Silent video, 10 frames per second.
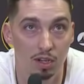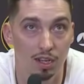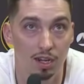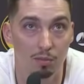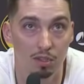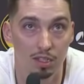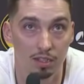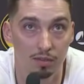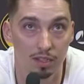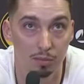I got to
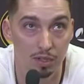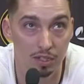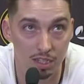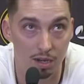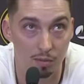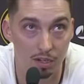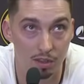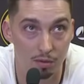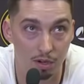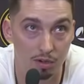believe in the pitch that I'm going to
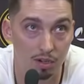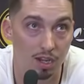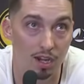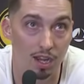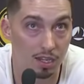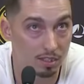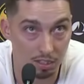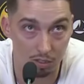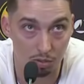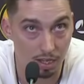throw and I got to
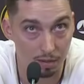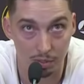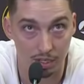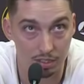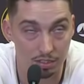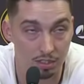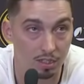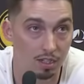execute that pitch.